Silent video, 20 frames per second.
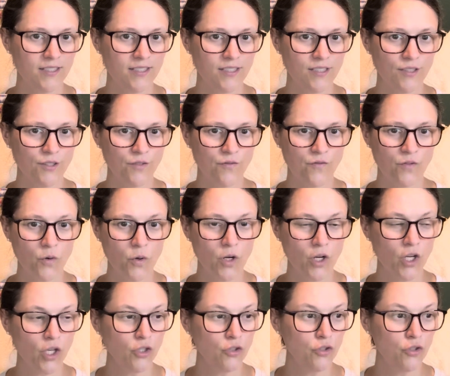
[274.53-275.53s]
is the
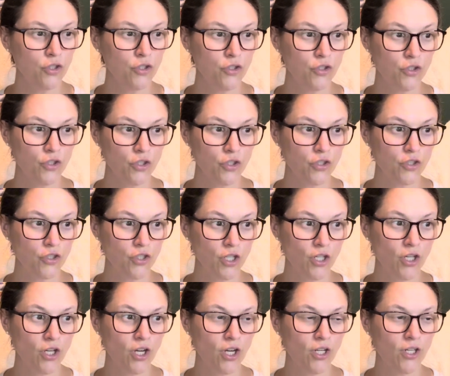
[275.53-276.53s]

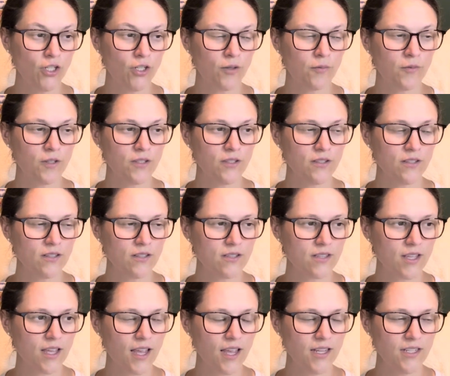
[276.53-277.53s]
406-day item. This
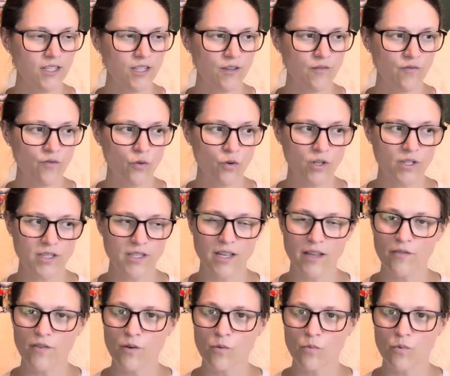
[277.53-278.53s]
is
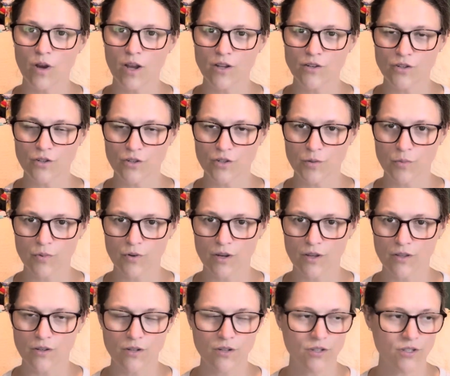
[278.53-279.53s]
1847 Rogers
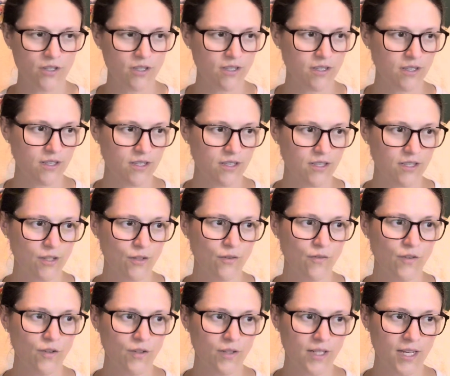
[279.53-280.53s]
Brothers. This is
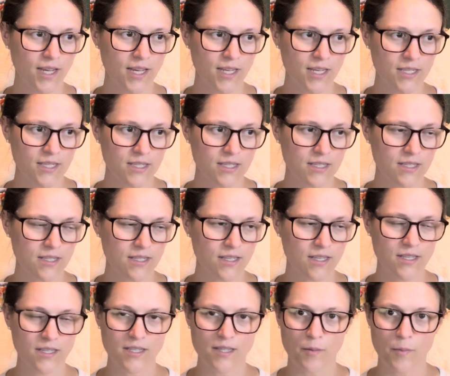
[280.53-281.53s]
silver lace
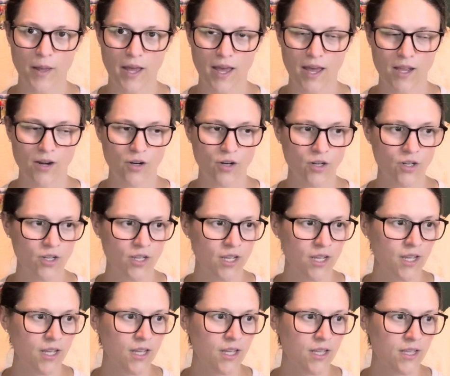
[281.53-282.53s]
is the pattern.
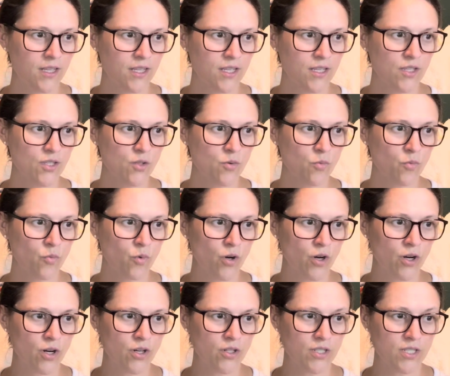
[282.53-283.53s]
These were